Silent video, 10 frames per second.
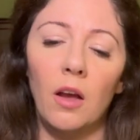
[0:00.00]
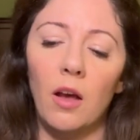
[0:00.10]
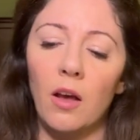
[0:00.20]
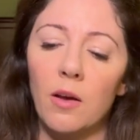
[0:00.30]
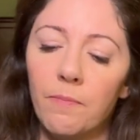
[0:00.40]

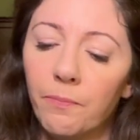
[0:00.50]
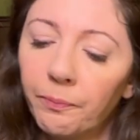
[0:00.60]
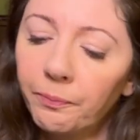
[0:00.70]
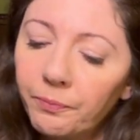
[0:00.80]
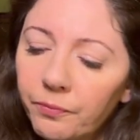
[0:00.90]
Um,
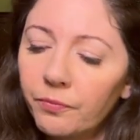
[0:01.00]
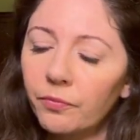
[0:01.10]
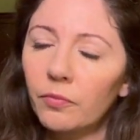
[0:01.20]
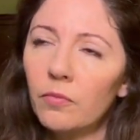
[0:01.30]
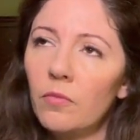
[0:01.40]

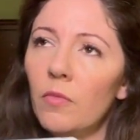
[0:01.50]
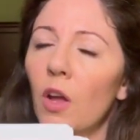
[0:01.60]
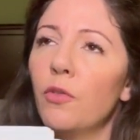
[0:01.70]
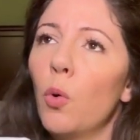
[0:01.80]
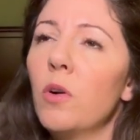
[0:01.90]

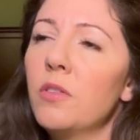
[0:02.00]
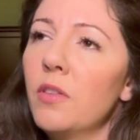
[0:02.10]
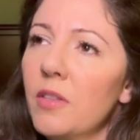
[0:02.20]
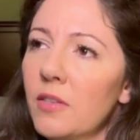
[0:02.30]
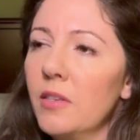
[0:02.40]
of course,
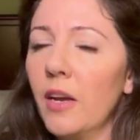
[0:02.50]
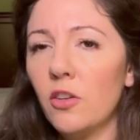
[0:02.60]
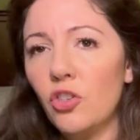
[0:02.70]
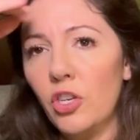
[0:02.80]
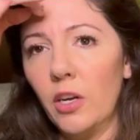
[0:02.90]
this
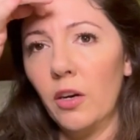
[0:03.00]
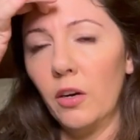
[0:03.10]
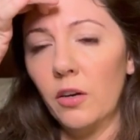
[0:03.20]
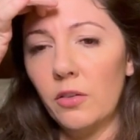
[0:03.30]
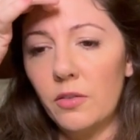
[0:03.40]
next
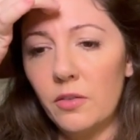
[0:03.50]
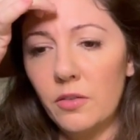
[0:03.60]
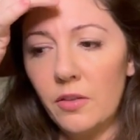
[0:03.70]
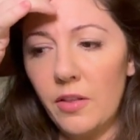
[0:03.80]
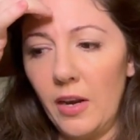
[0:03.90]
year's that